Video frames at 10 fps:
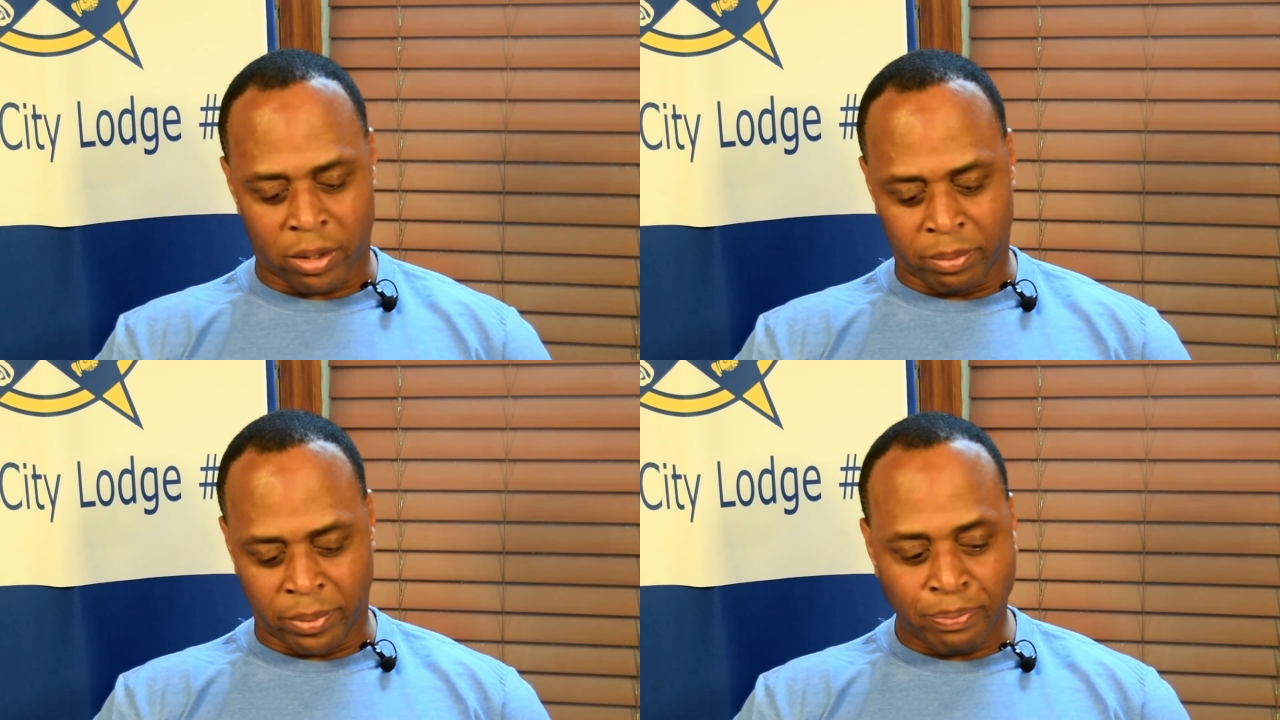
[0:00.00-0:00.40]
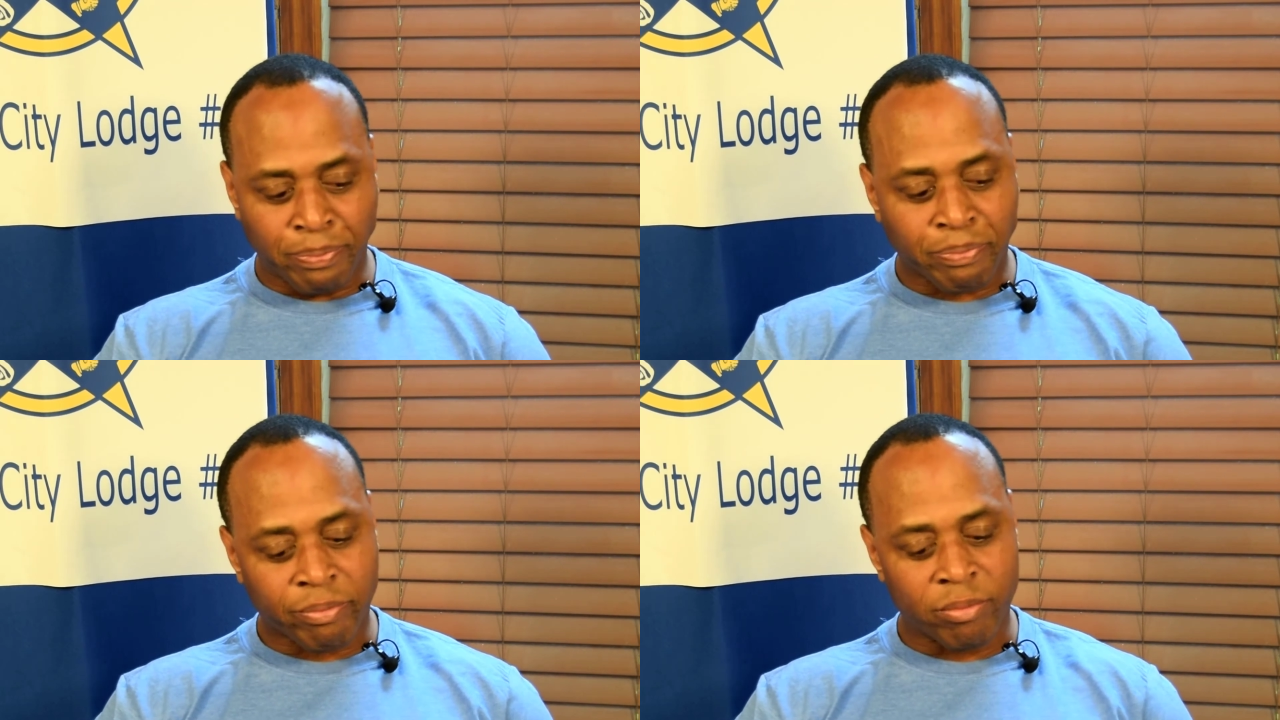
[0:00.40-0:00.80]
him
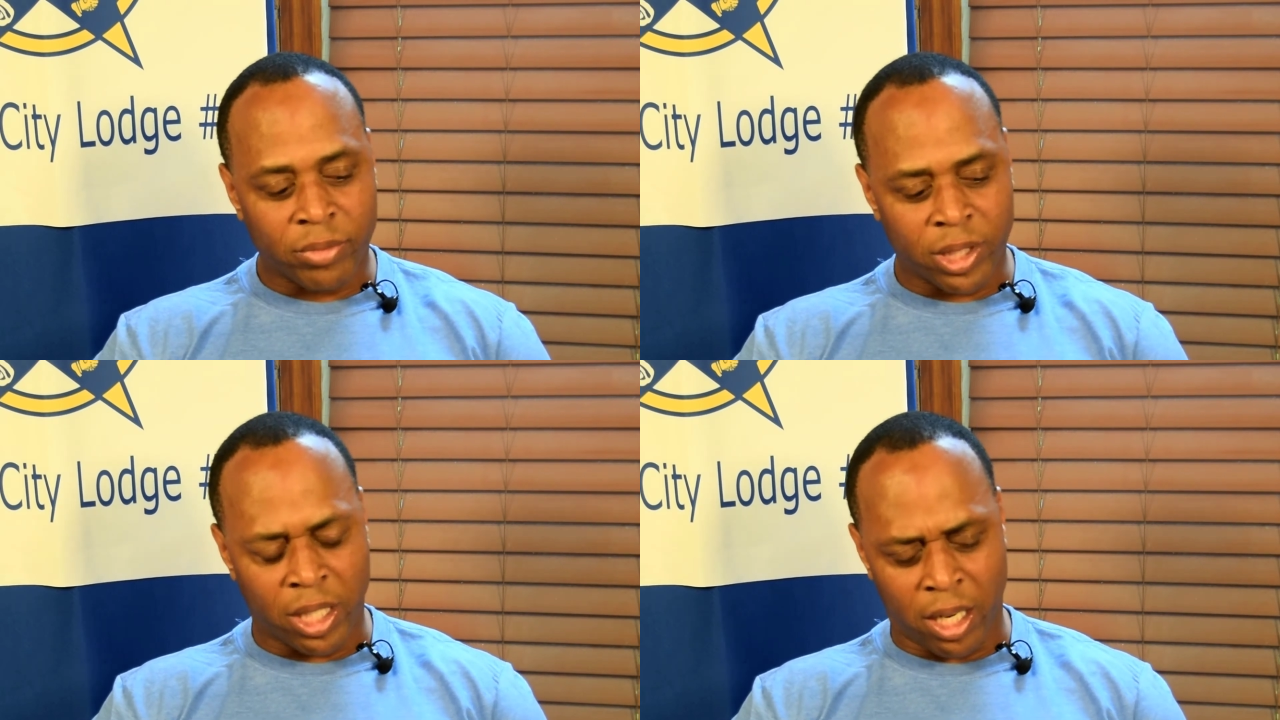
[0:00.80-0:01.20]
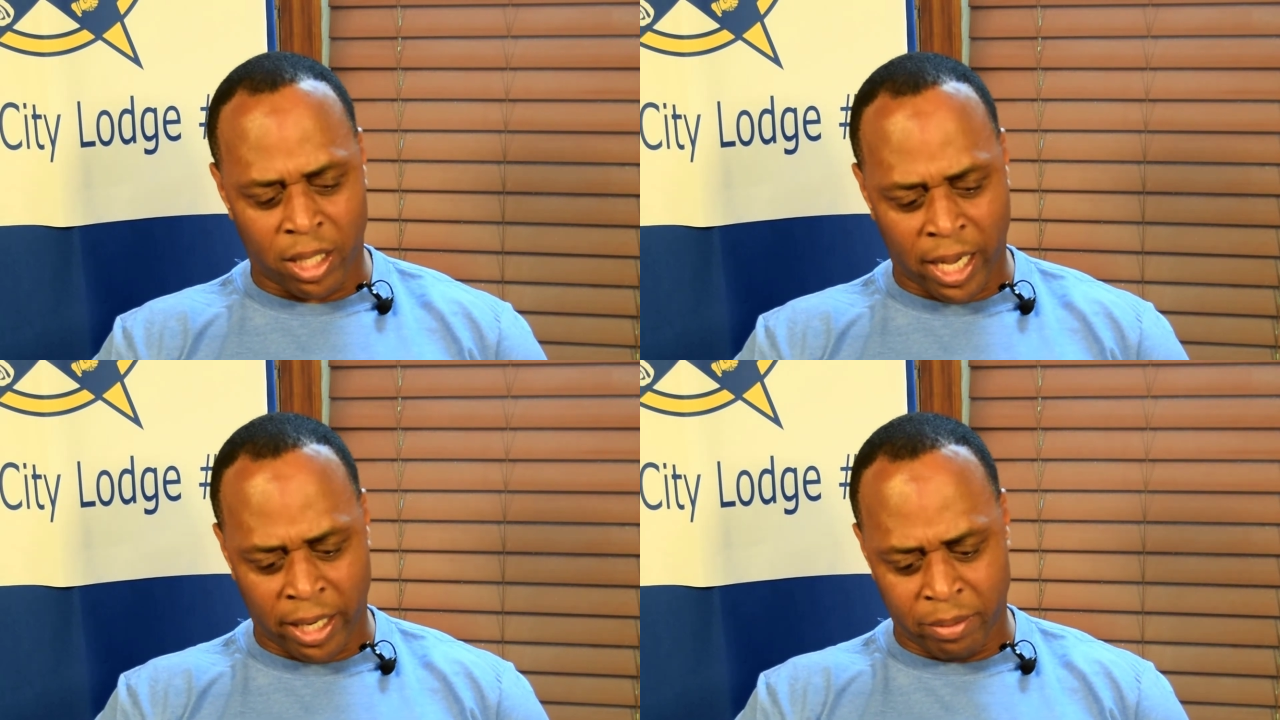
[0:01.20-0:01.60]
and I
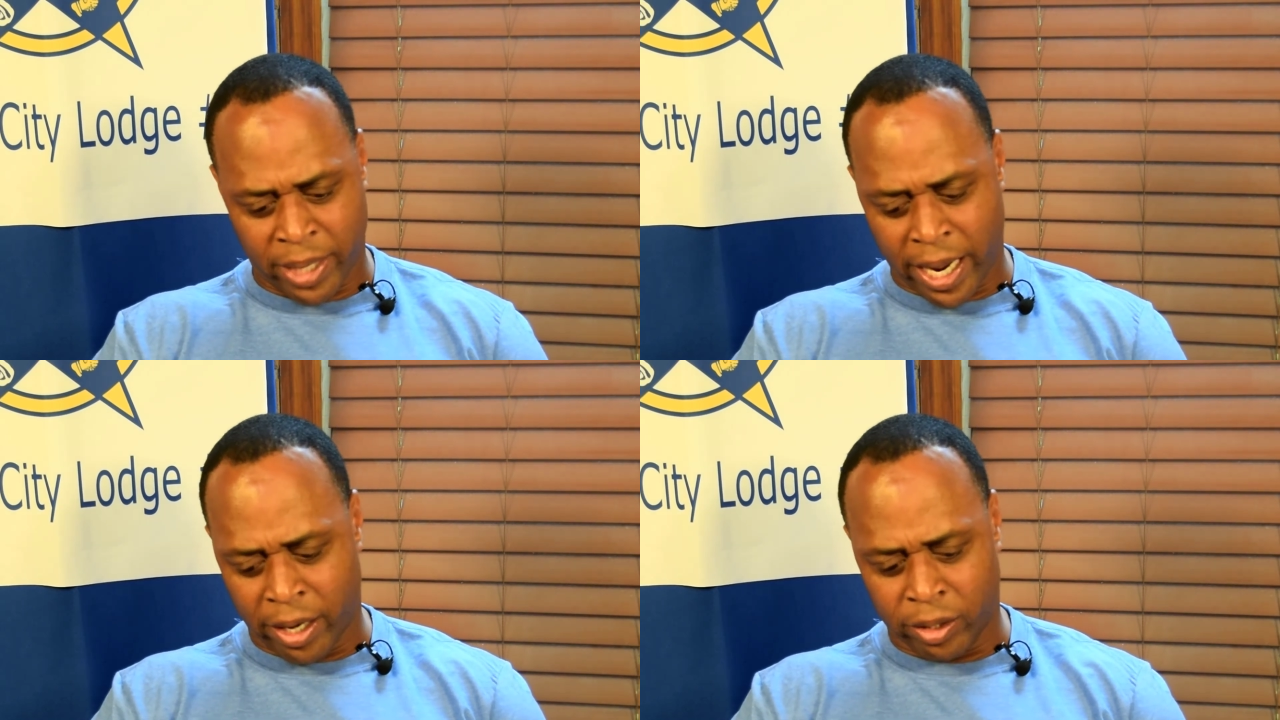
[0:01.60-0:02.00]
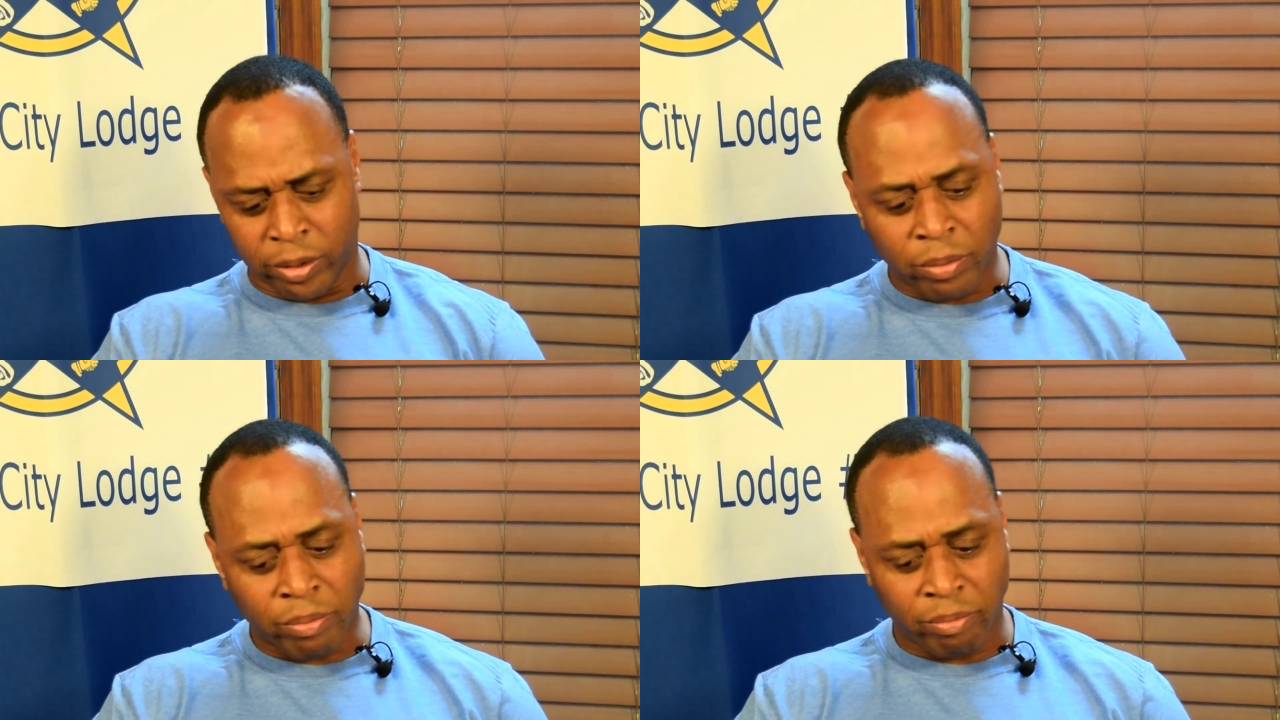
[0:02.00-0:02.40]
laid him down,